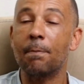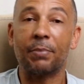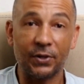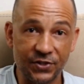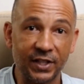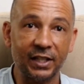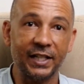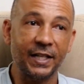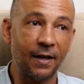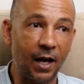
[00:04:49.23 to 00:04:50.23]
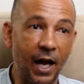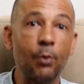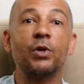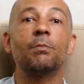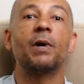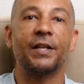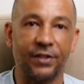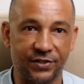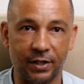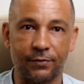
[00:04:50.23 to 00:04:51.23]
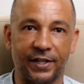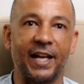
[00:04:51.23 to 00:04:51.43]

Personally, I wouldn't mind the silver